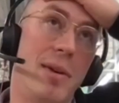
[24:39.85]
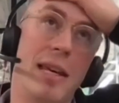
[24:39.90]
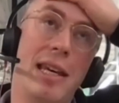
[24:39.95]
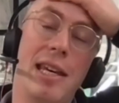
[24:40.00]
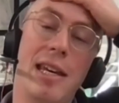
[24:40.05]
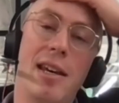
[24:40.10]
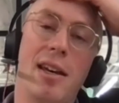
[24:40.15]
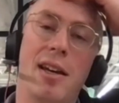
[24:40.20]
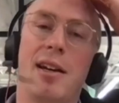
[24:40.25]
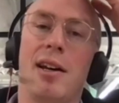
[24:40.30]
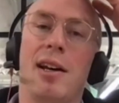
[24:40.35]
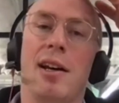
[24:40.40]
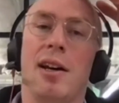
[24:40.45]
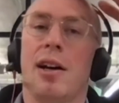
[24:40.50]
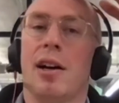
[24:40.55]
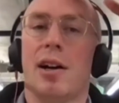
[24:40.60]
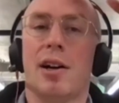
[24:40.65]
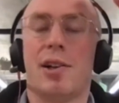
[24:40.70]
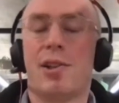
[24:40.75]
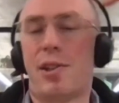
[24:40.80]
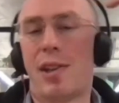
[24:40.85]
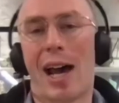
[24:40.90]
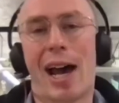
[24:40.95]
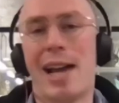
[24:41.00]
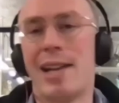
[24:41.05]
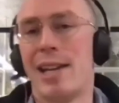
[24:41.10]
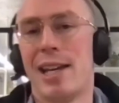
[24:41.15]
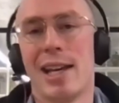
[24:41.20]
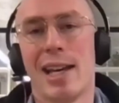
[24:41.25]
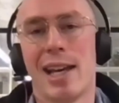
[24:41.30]
it can be
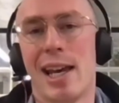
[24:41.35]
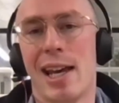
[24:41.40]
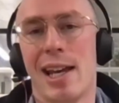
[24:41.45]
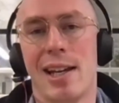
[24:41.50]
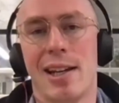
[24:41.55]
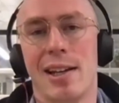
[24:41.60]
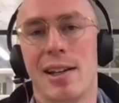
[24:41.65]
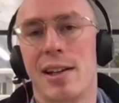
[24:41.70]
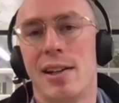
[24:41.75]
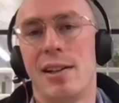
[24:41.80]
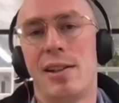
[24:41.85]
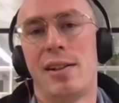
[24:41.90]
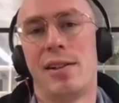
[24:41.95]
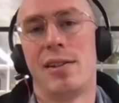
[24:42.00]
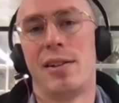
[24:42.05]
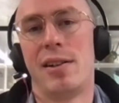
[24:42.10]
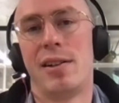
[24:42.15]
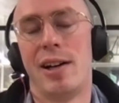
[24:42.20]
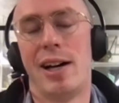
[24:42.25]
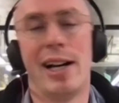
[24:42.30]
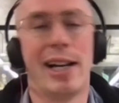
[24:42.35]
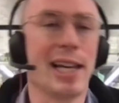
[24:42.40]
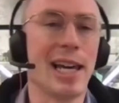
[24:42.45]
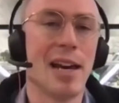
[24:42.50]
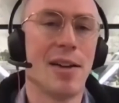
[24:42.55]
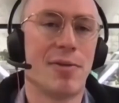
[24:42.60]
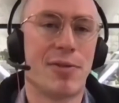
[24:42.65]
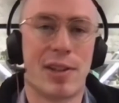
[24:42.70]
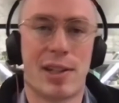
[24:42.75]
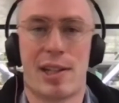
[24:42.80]
adding in a
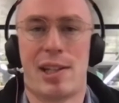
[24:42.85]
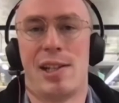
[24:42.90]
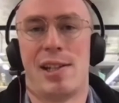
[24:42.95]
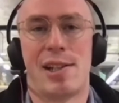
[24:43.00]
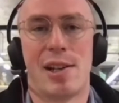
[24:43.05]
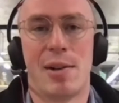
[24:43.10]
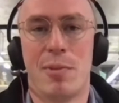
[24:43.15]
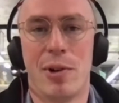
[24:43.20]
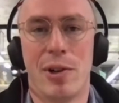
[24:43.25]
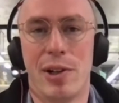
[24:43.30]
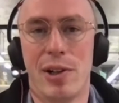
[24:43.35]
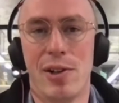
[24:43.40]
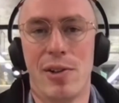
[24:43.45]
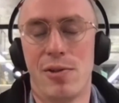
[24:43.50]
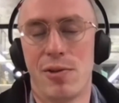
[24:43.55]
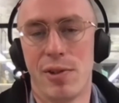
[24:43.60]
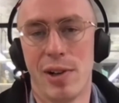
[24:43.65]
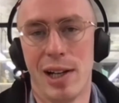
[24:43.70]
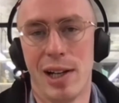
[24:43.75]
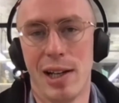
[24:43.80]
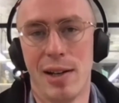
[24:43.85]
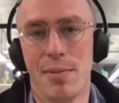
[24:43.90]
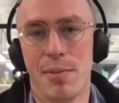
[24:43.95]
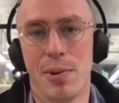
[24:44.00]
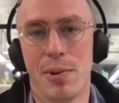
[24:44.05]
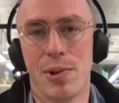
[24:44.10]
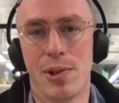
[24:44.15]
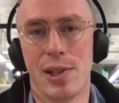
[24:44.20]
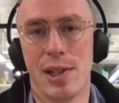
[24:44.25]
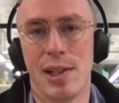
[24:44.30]
gift to someone who's really
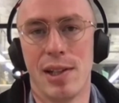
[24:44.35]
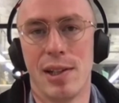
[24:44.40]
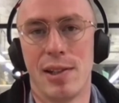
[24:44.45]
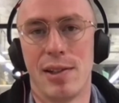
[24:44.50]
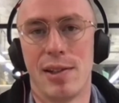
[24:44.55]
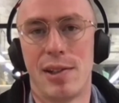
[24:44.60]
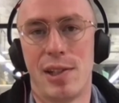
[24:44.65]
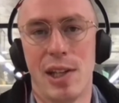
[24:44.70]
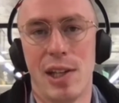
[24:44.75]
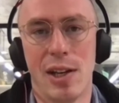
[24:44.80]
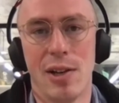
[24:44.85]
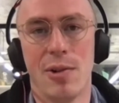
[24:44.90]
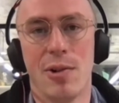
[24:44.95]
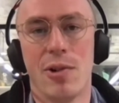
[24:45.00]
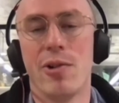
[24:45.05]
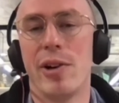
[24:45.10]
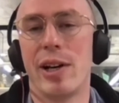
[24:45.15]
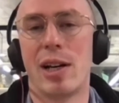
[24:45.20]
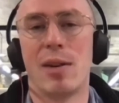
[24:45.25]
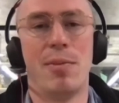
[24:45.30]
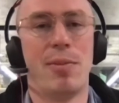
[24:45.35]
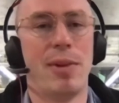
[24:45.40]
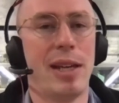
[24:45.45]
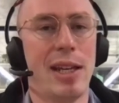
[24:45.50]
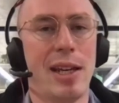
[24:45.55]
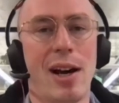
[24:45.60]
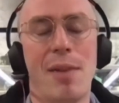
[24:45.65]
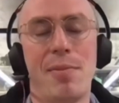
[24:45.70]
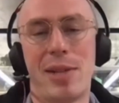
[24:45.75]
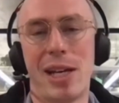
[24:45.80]
important to you, or it can
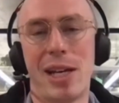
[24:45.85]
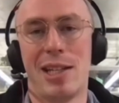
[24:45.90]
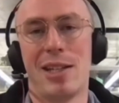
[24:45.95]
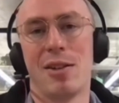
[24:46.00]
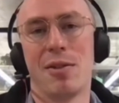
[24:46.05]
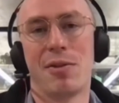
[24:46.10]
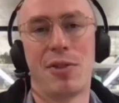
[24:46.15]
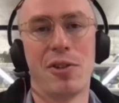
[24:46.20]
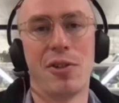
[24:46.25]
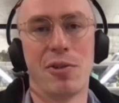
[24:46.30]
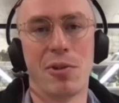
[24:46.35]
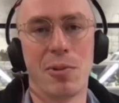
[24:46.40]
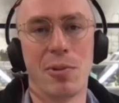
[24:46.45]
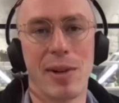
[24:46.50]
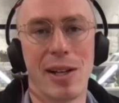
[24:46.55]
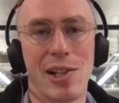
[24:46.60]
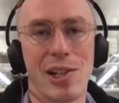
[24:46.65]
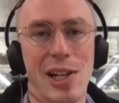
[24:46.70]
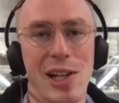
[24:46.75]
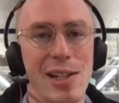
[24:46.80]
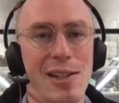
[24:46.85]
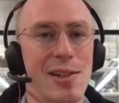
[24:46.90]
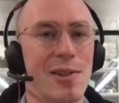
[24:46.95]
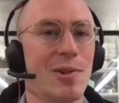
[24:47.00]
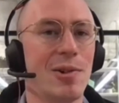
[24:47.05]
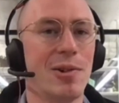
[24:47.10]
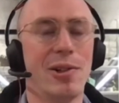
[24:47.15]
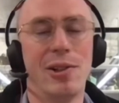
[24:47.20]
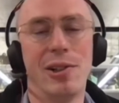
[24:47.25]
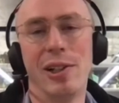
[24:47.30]
be updating your funeral
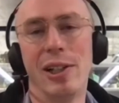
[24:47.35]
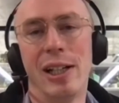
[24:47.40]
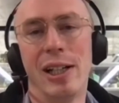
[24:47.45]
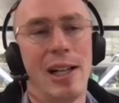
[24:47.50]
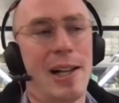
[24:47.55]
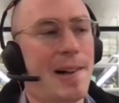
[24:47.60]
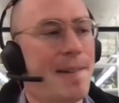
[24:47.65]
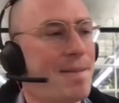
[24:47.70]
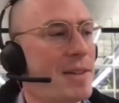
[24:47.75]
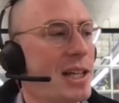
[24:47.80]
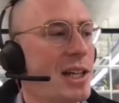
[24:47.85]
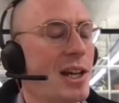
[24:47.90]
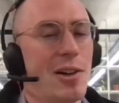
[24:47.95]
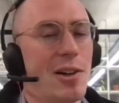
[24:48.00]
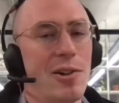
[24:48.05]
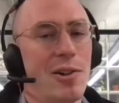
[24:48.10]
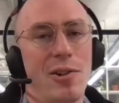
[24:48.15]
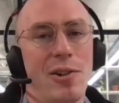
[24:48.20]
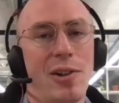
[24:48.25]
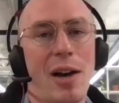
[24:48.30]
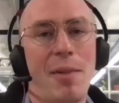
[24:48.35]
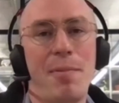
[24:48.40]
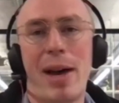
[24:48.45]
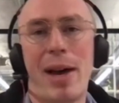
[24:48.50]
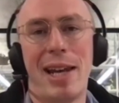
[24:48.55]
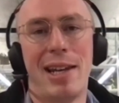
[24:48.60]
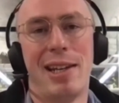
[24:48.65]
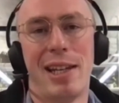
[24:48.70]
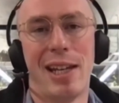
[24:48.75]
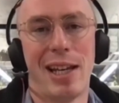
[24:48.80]
wishes, or, you know,
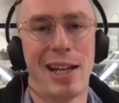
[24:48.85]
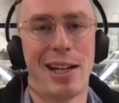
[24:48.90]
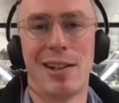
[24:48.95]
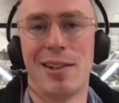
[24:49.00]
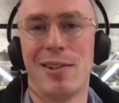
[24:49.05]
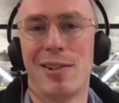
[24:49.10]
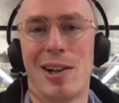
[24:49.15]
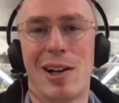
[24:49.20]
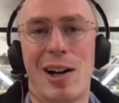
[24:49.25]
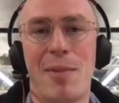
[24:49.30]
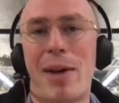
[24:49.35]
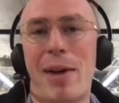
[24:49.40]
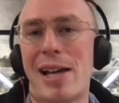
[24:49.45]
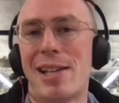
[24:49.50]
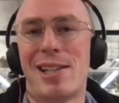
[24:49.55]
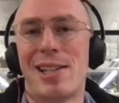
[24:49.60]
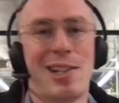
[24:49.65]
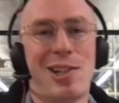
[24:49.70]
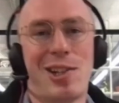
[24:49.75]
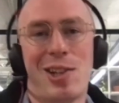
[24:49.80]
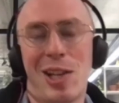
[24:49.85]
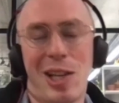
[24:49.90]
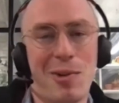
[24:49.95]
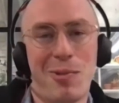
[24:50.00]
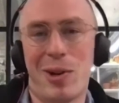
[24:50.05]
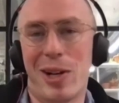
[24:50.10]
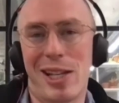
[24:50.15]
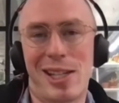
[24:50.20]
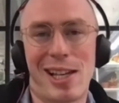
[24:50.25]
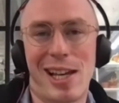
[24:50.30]
amending a message
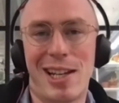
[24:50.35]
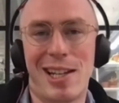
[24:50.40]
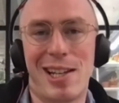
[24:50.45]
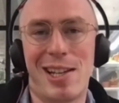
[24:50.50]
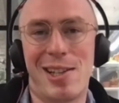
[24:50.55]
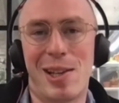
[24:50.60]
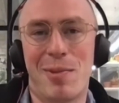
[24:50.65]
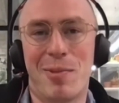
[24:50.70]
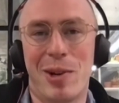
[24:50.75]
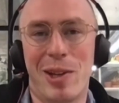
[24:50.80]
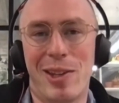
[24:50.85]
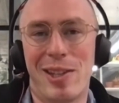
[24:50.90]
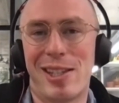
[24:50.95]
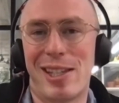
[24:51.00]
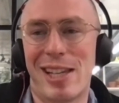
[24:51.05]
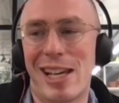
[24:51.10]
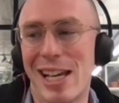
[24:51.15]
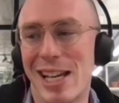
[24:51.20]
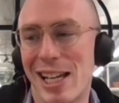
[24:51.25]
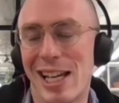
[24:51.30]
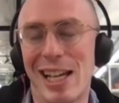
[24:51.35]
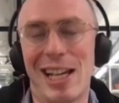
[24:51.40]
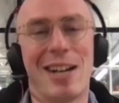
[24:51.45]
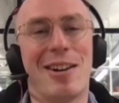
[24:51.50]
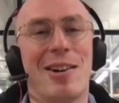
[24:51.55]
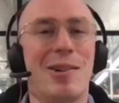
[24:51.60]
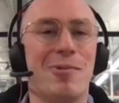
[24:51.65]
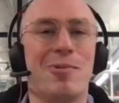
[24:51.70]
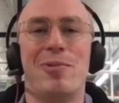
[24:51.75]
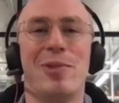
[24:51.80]
that you want to send to someone to say,
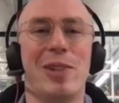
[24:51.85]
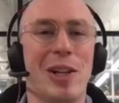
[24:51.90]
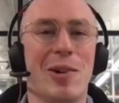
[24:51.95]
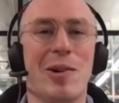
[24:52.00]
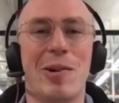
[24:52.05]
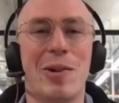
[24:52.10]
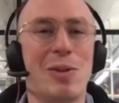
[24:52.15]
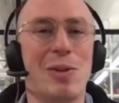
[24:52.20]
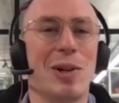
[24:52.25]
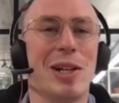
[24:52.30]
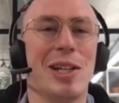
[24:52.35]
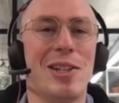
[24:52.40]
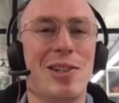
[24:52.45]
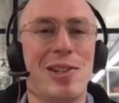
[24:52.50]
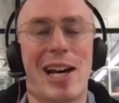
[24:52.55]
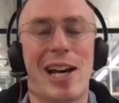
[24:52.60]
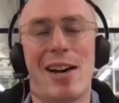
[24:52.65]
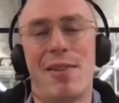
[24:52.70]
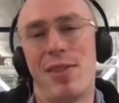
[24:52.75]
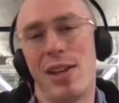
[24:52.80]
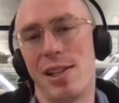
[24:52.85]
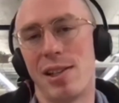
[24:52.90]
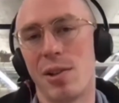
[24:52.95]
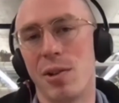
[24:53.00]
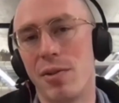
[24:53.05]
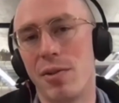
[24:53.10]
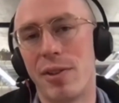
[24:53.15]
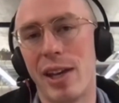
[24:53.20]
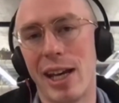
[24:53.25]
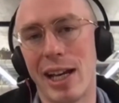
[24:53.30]
like, oh, you know, I always wanted you to have
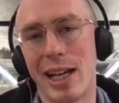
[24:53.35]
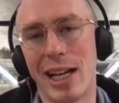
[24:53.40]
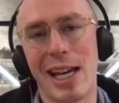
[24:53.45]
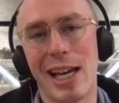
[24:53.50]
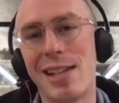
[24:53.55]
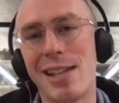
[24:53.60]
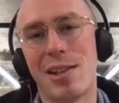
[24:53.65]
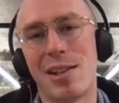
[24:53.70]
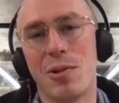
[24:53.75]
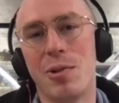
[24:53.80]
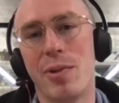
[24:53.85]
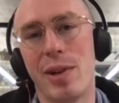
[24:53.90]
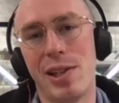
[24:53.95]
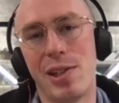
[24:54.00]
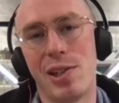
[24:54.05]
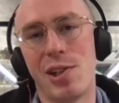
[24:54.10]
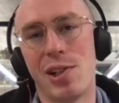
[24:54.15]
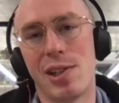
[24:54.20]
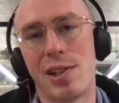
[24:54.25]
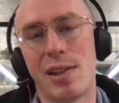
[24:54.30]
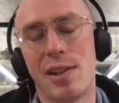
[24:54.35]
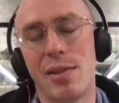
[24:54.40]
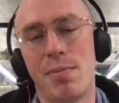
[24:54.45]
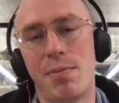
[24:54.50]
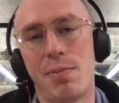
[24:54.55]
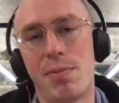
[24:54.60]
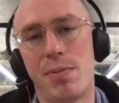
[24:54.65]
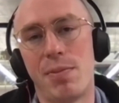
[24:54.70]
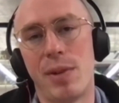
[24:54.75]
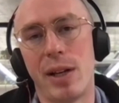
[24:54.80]
this sort of thing. It isn't always
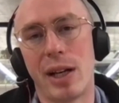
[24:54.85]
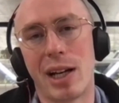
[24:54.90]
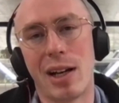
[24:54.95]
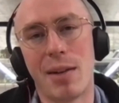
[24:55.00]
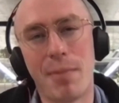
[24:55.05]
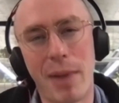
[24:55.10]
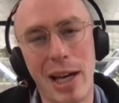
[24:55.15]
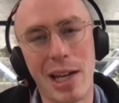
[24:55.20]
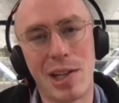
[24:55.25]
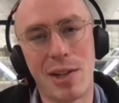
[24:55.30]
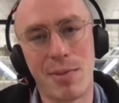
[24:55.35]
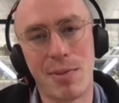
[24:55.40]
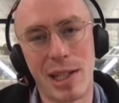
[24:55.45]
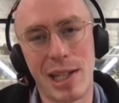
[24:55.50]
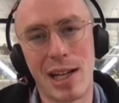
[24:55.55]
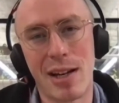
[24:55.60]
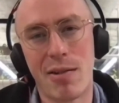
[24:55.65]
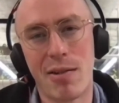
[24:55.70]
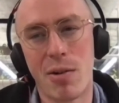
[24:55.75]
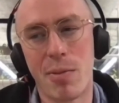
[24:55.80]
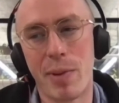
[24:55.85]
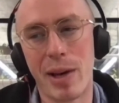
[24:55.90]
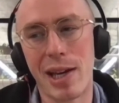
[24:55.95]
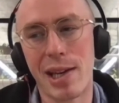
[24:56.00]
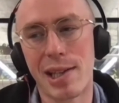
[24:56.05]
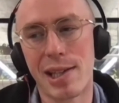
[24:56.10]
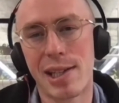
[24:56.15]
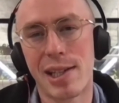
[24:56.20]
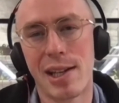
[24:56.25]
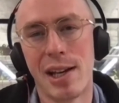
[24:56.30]
just the kind of major material
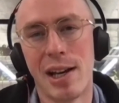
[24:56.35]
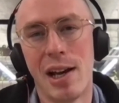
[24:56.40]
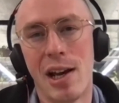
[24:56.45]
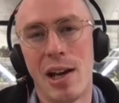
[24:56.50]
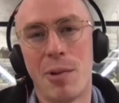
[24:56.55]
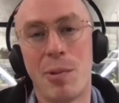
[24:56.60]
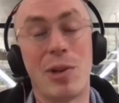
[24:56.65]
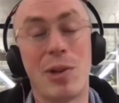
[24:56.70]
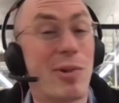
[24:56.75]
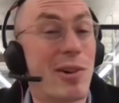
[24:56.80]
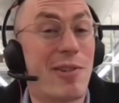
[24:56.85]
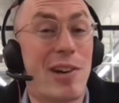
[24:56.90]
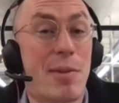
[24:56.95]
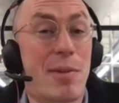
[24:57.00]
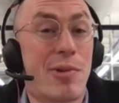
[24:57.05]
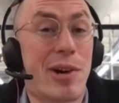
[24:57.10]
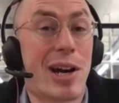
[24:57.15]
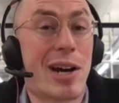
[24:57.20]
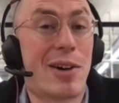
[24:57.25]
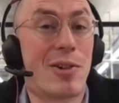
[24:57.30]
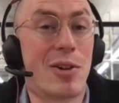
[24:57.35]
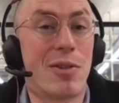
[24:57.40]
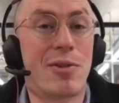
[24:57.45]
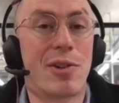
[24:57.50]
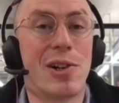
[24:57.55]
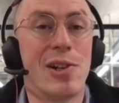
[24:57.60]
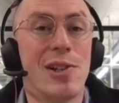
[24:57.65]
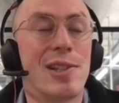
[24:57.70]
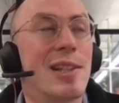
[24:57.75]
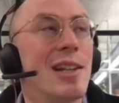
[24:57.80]
bits, which we're really proud
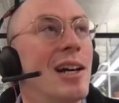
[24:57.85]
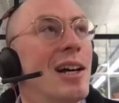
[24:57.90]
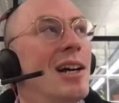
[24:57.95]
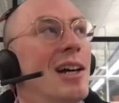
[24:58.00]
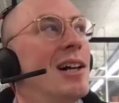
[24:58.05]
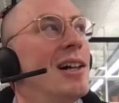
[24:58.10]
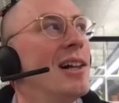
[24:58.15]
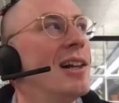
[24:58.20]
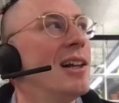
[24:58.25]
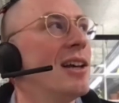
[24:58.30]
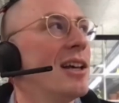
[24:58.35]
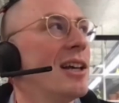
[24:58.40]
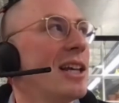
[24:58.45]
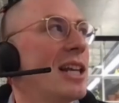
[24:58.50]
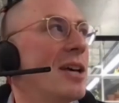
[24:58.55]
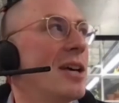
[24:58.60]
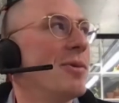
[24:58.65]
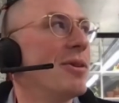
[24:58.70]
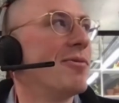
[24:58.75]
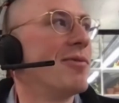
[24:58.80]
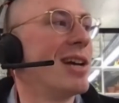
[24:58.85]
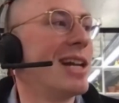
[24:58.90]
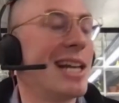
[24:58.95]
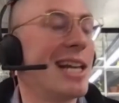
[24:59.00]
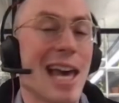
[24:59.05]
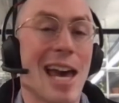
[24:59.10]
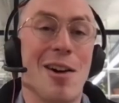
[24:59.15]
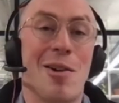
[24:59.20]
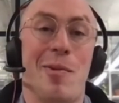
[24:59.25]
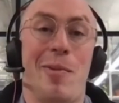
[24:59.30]
of, because, you know, we
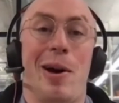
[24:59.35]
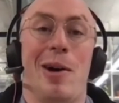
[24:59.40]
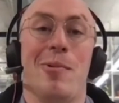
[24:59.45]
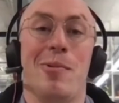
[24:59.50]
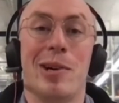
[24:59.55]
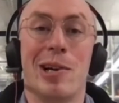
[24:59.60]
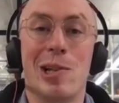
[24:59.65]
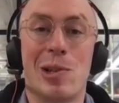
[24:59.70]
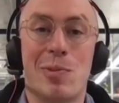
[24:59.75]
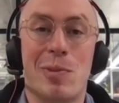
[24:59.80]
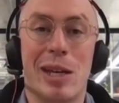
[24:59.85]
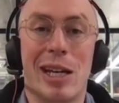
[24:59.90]
really care about